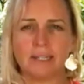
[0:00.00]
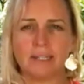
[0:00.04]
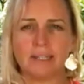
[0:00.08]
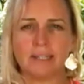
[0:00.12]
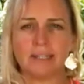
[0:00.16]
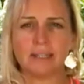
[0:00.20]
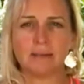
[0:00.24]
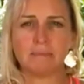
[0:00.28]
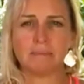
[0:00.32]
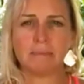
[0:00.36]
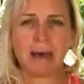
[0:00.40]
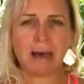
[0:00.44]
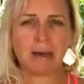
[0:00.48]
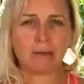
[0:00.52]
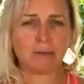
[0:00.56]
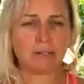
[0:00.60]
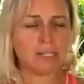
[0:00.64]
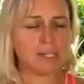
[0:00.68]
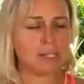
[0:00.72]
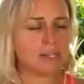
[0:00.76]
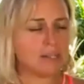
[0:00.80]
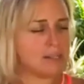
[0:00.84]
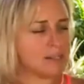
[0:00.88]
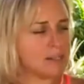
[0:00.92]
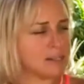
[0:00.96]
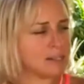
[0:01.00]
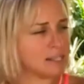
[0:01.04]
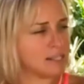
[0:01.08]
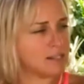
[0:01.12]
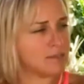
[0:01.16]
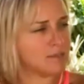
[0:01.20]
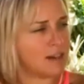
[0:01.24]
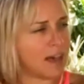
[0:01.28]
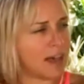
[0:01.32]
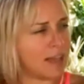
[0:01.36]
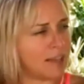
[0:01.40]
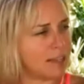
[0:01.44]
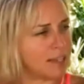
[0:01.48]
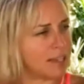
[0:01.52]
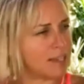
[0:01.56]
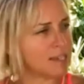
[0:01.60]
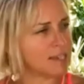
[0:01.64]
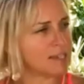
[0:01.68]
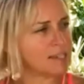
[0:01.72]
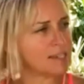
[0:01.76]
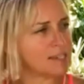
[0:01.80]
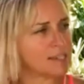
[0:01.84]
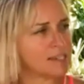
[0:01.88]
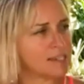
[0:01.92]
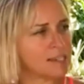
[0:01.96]
the mountains, the
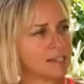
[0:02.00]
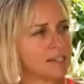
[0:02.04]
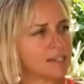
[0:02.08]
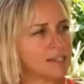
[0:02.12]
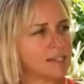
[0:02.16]
valleys,